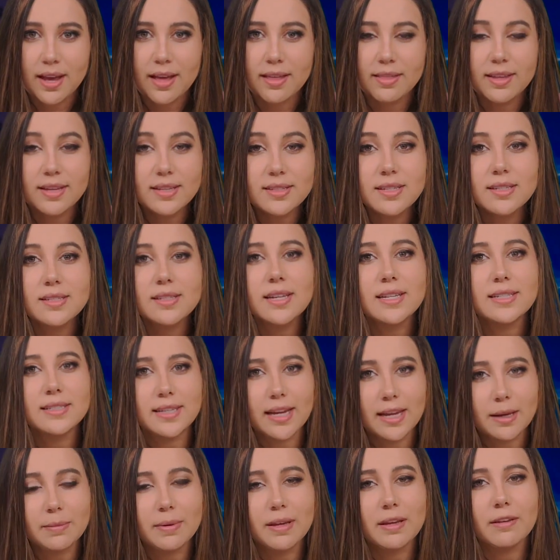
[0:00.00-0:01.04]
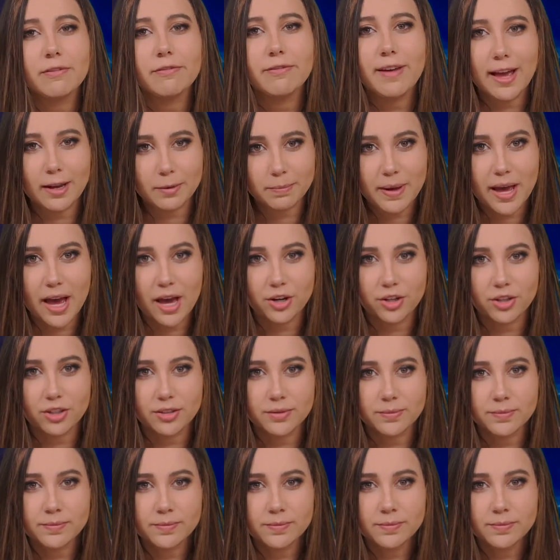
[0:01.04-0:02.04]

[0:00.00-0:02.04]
This is a damning fact pattern.